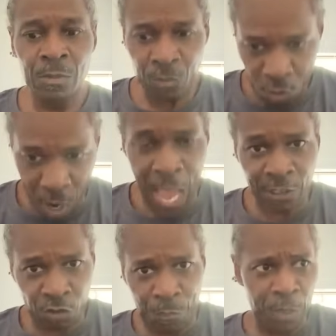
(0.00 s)
You
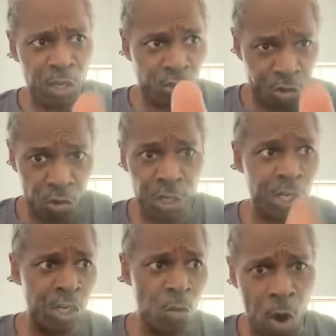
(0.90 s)
asked to be included
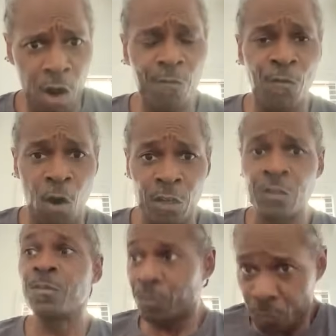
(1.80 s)
in the workforce.
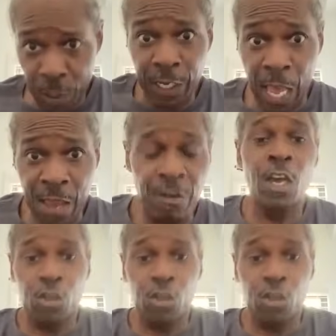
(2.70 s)
We gave it.